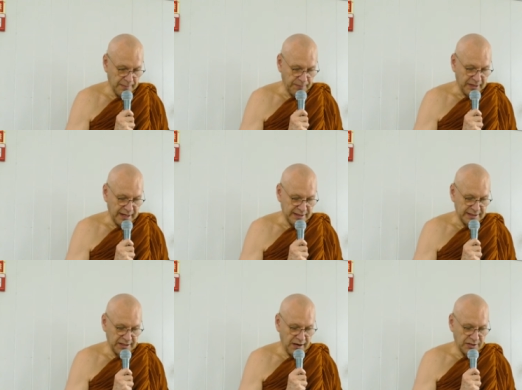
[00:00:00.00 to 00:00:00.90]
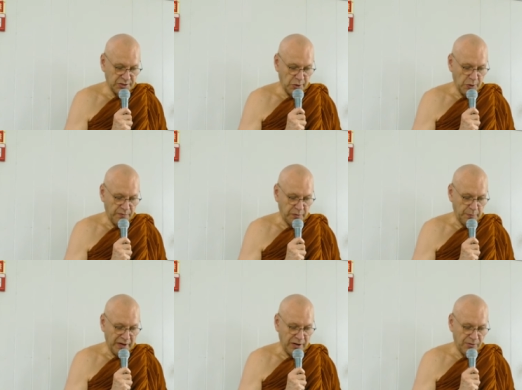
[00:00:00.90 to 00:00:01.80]
And it starts off
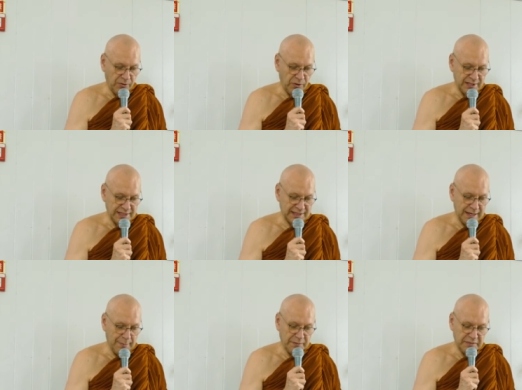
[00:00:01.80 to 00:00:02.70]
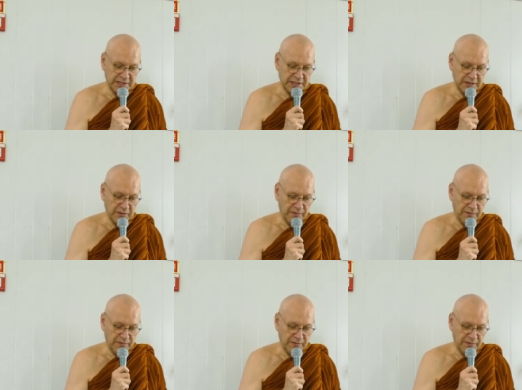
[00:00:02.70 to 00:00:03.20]
with peril stems uh,